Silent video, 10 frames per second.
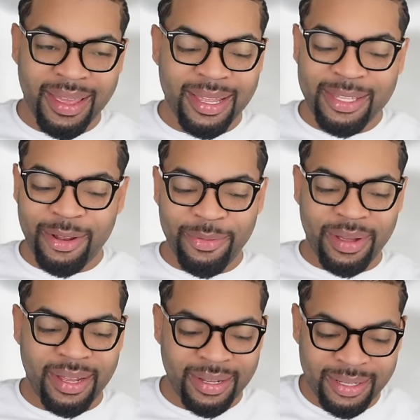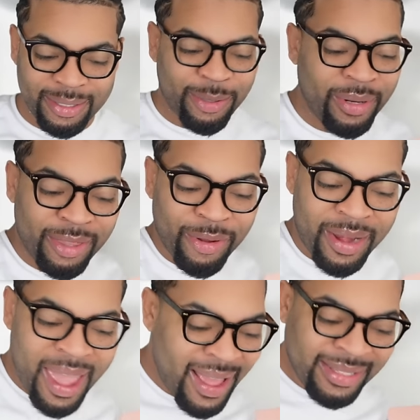It's only what? 23
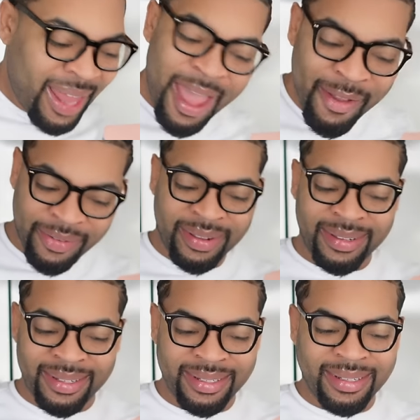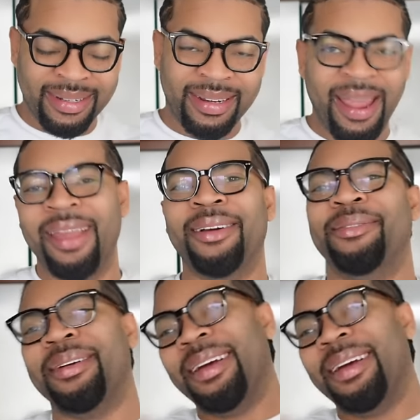days left? Damn.